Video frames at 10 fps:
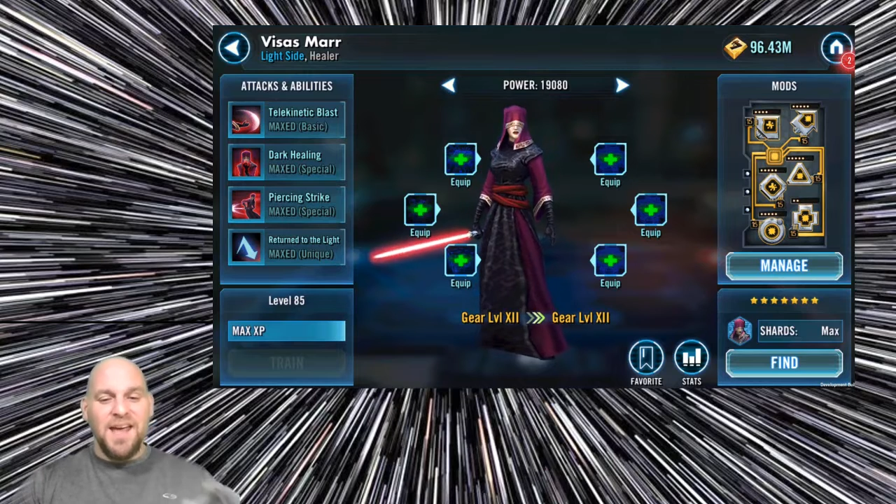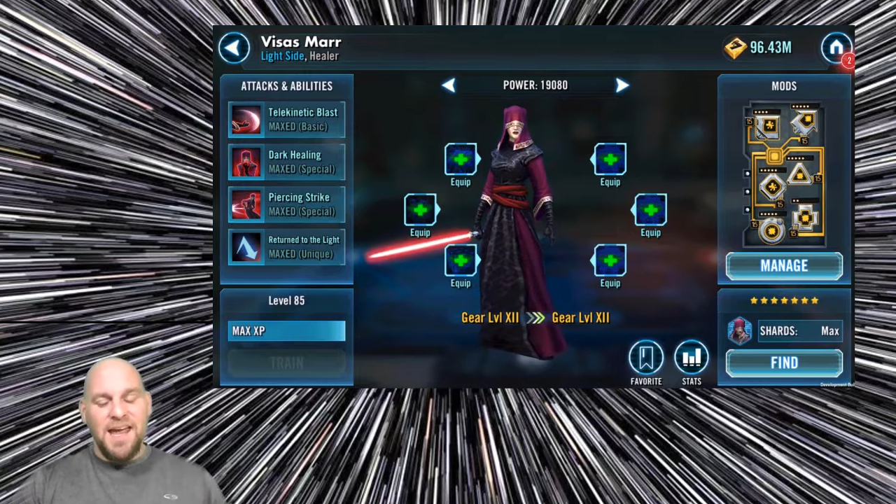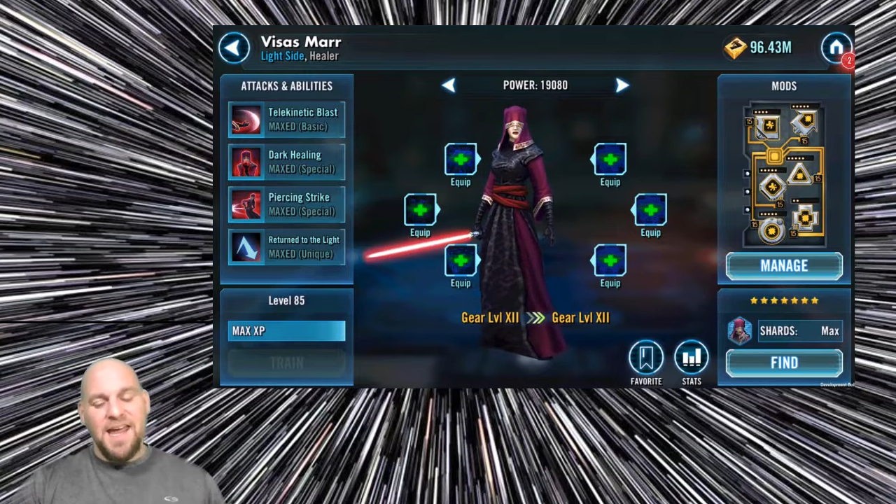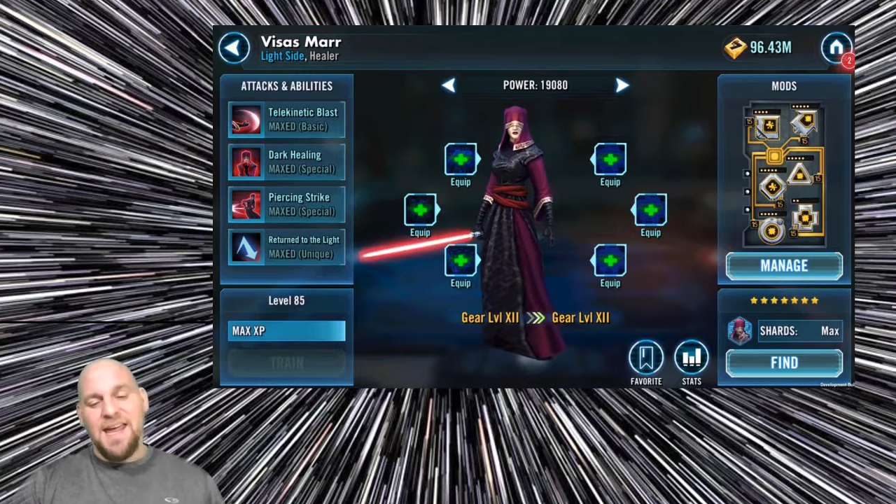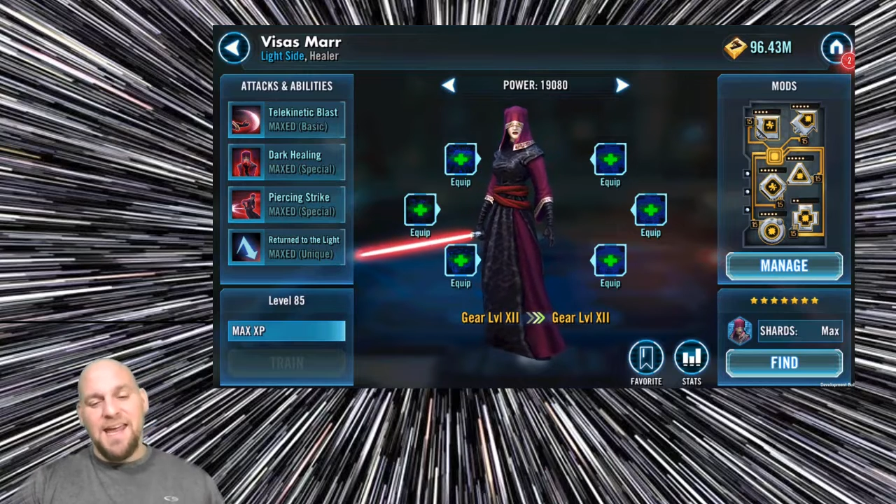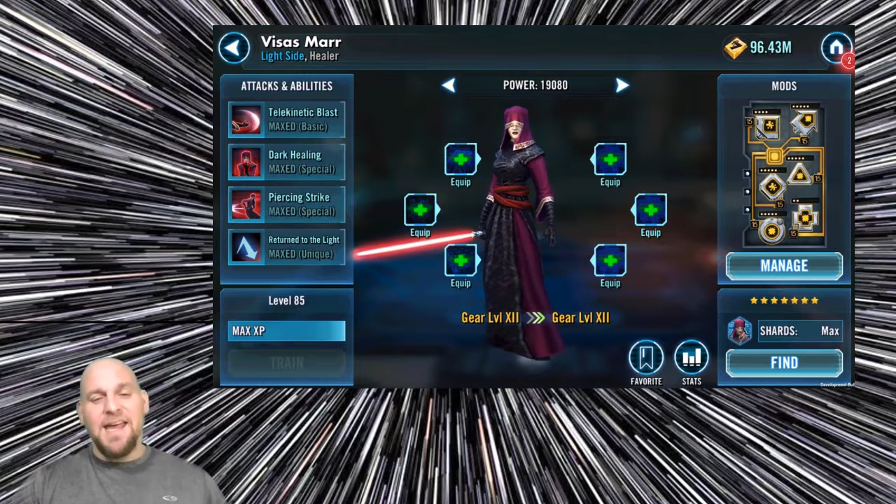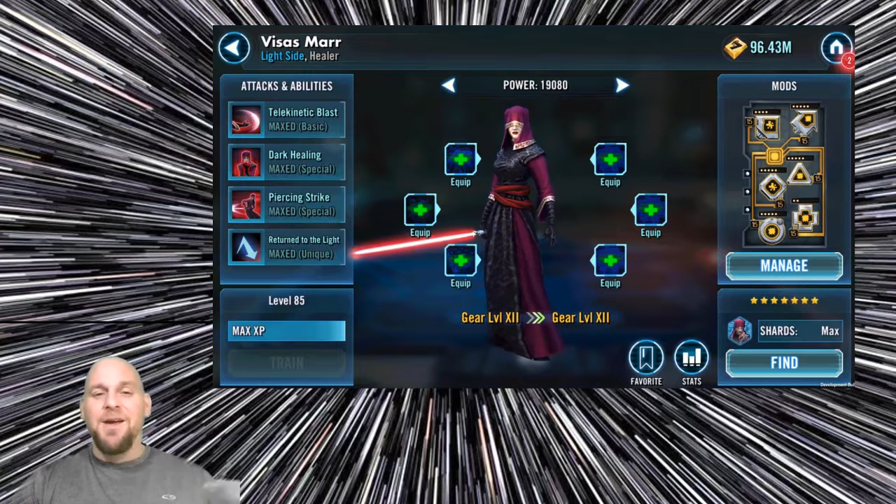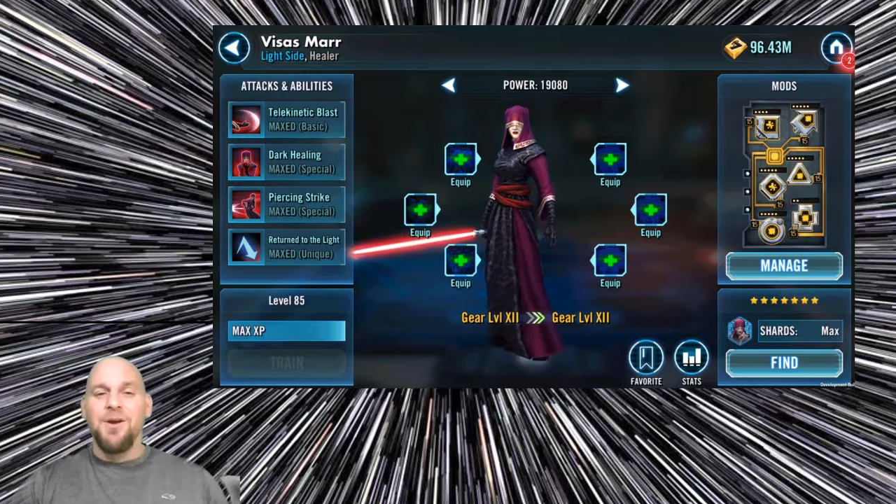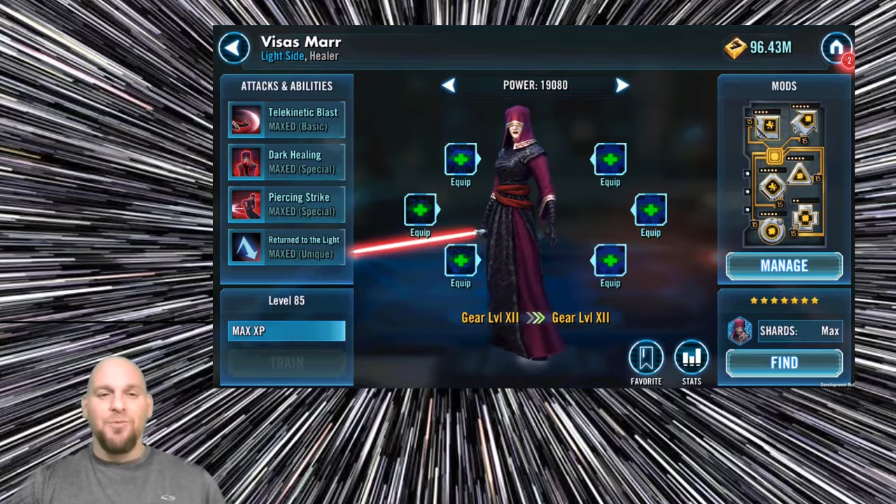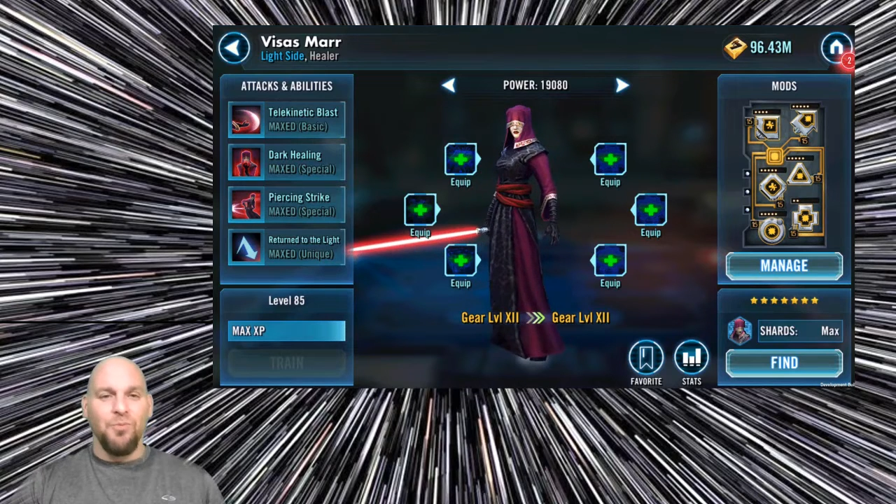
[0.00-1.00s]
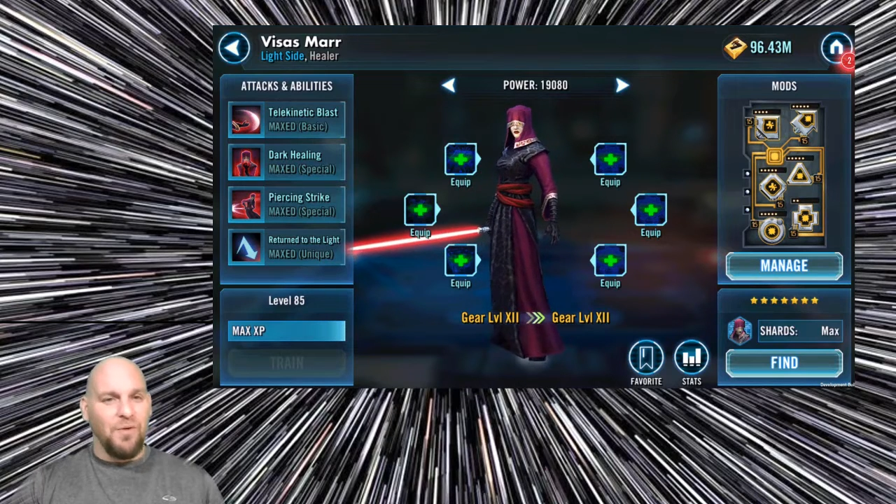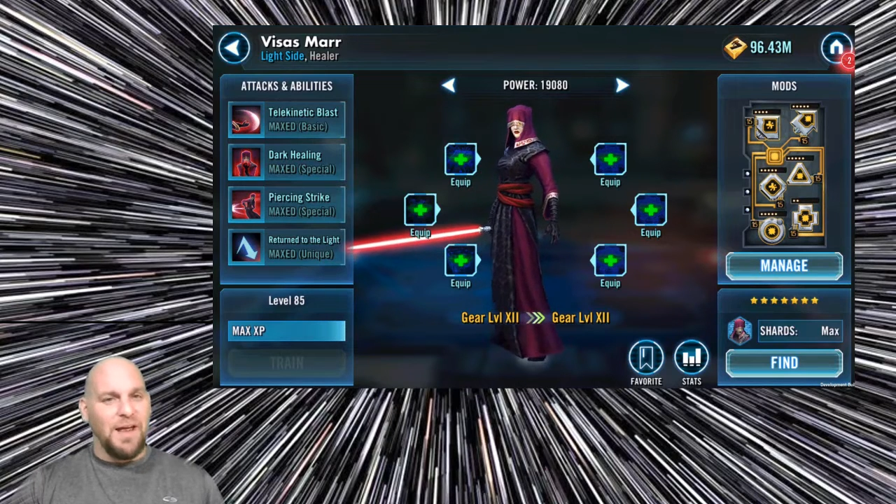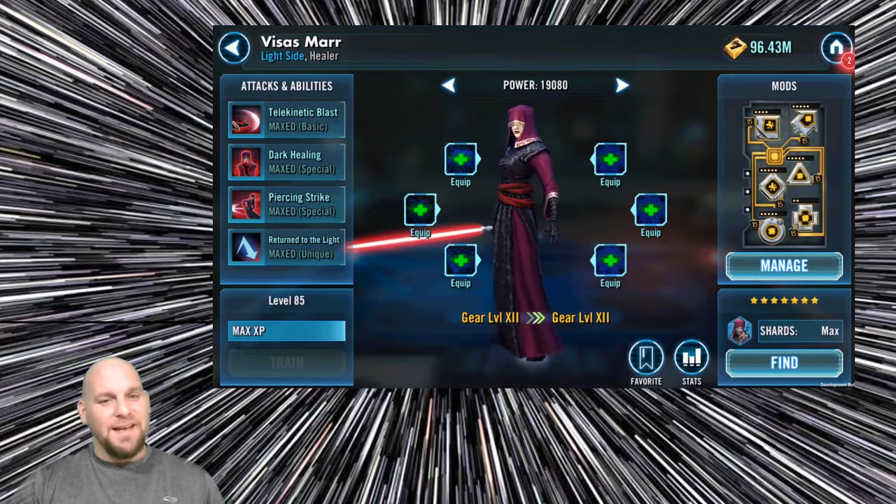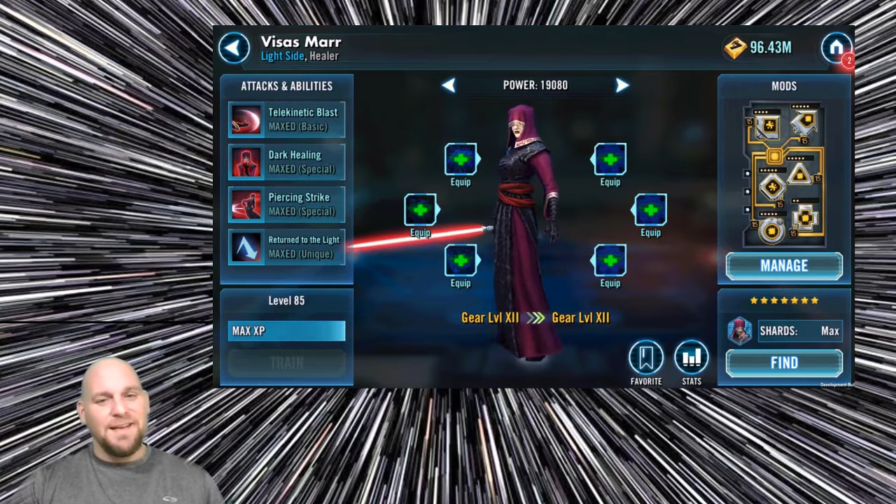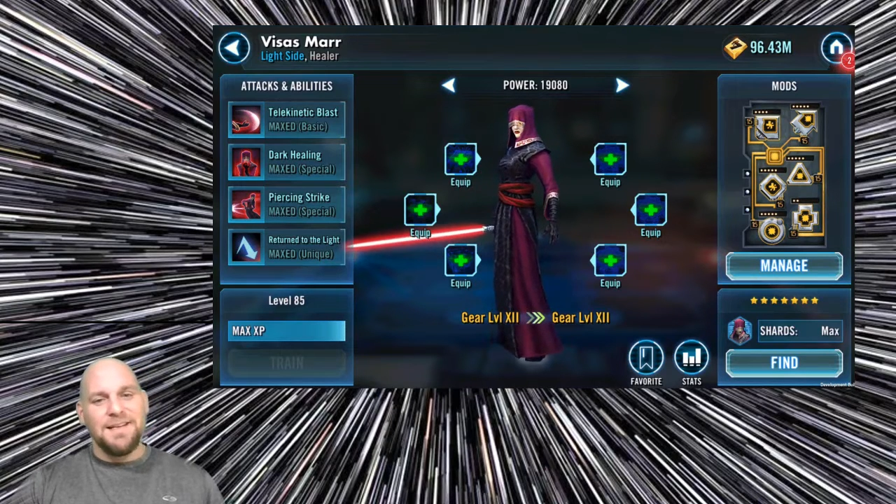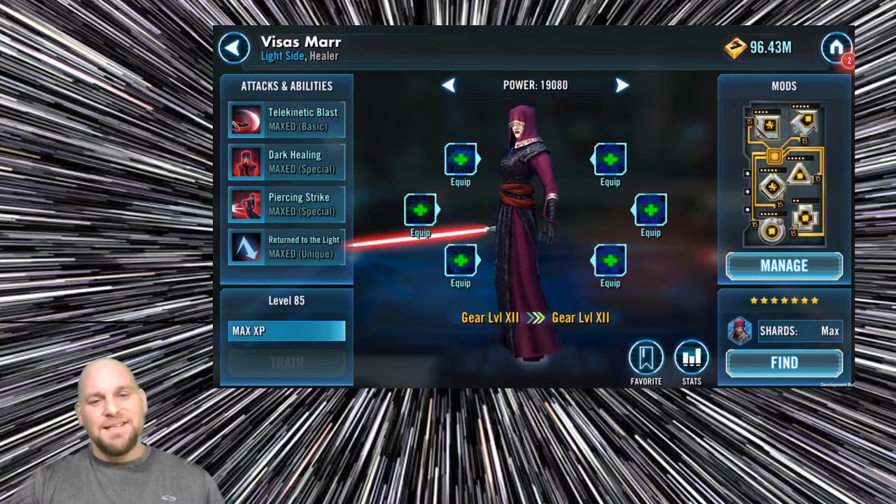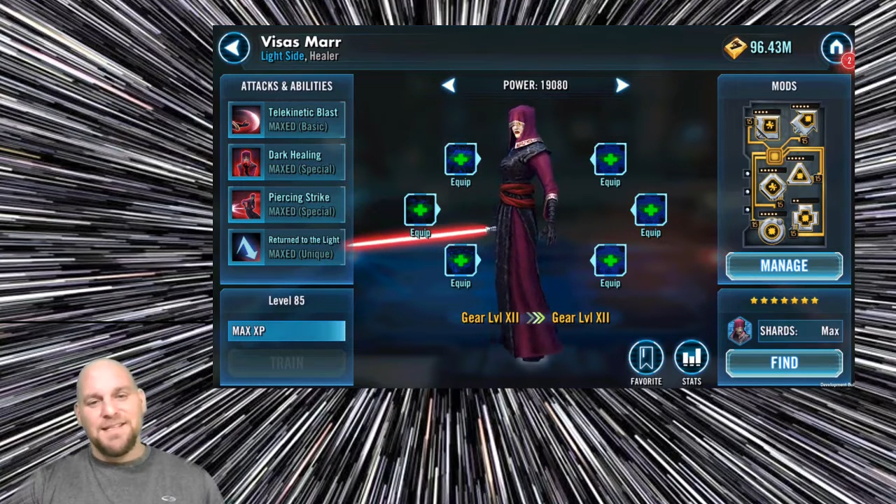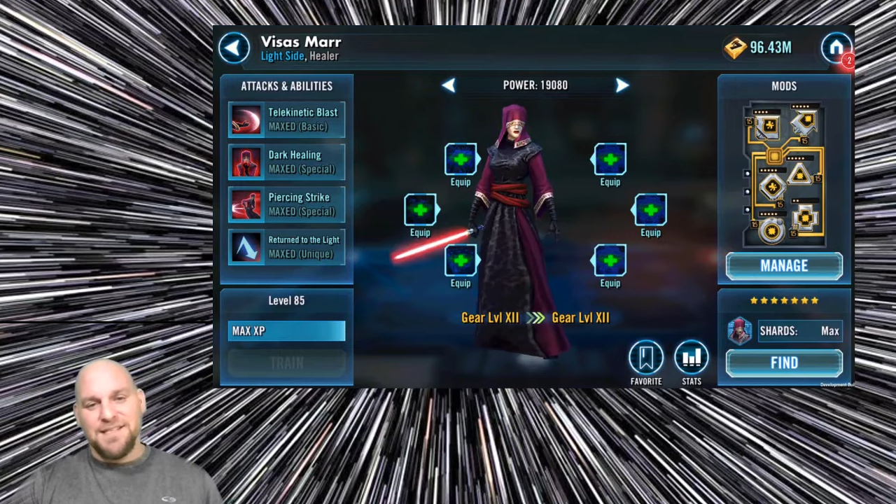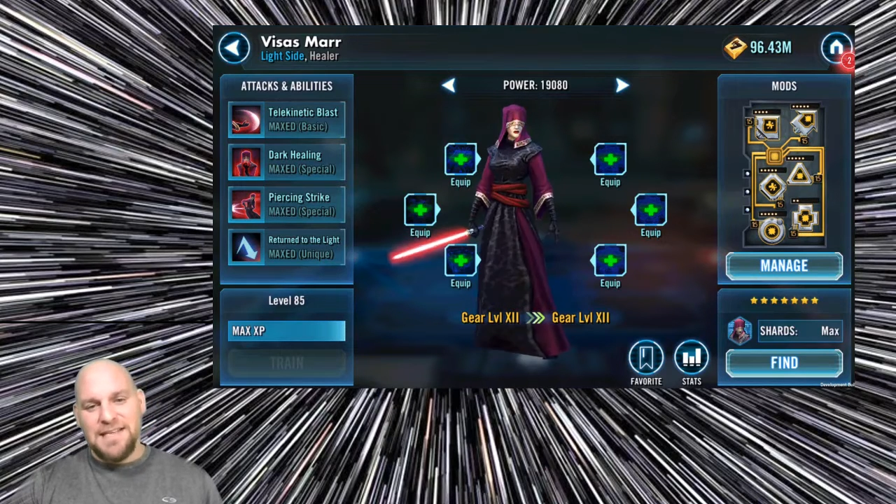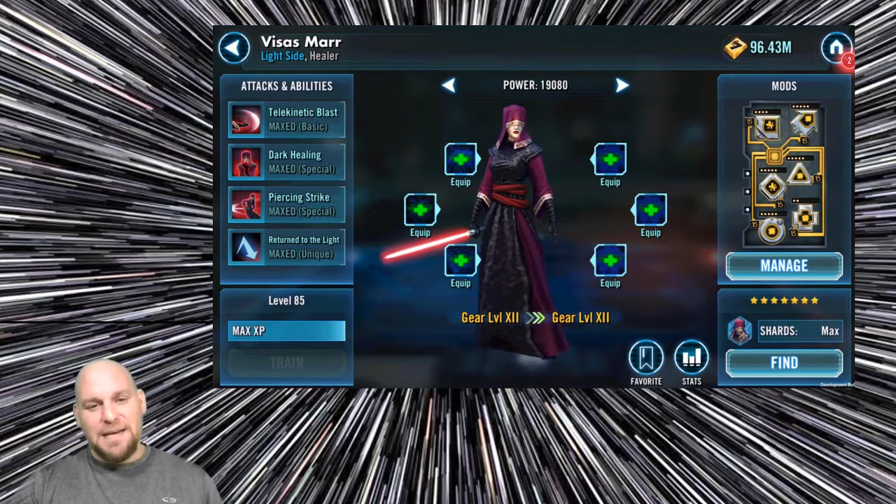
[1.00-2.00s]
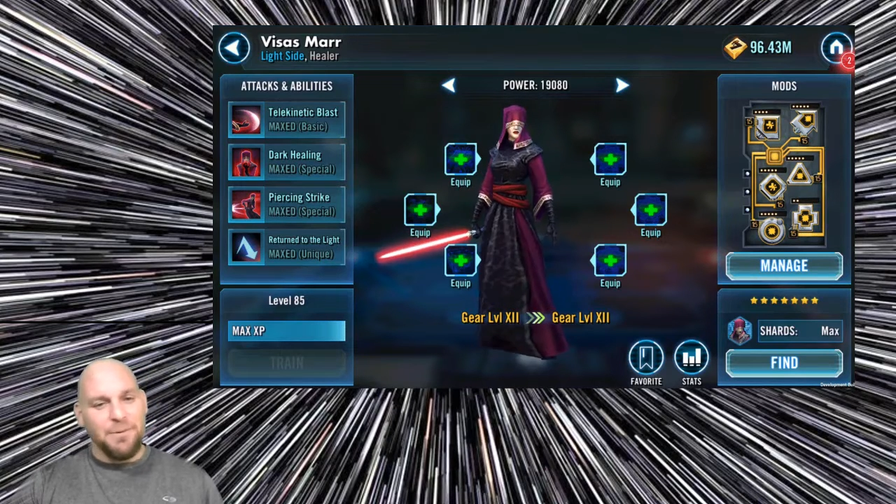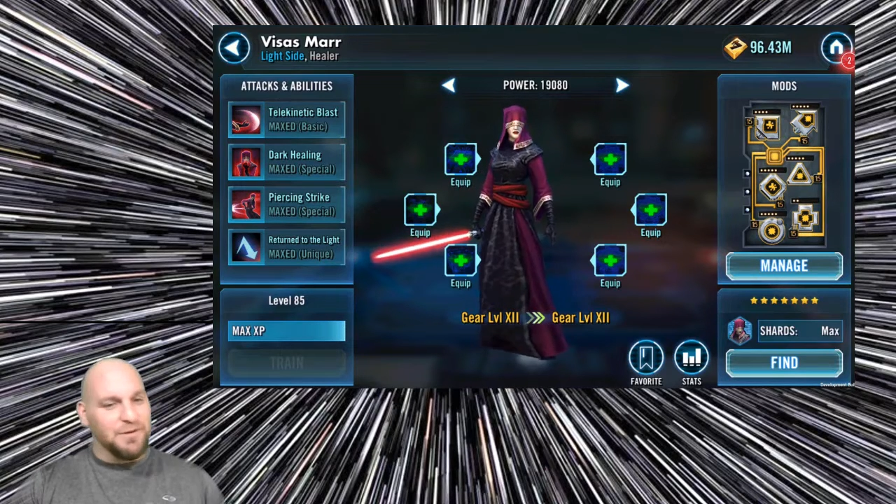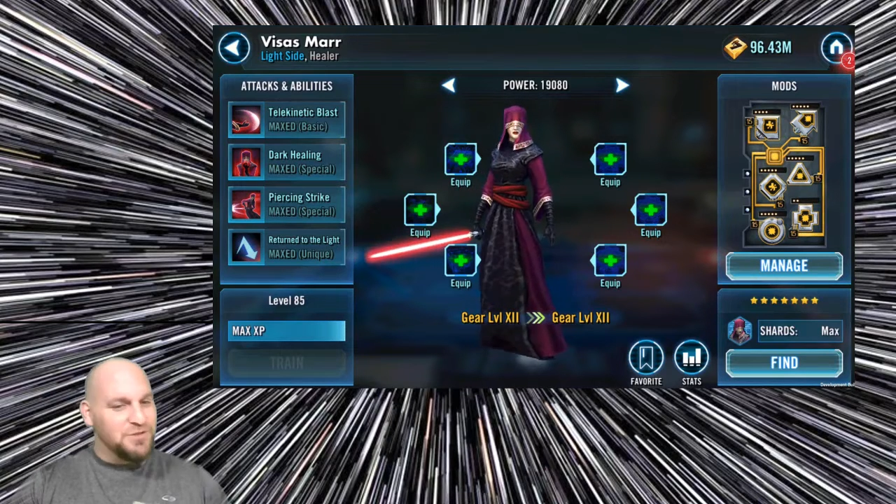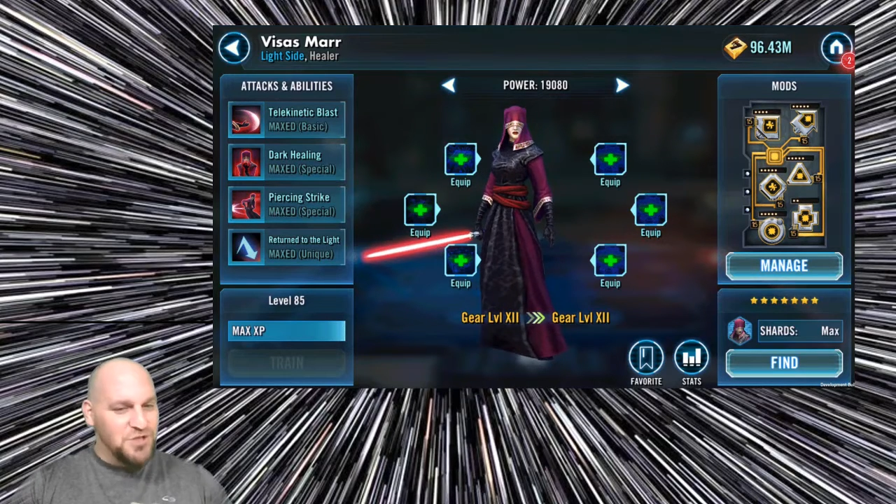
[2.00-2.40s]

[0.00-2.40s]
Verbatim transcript: a red saber.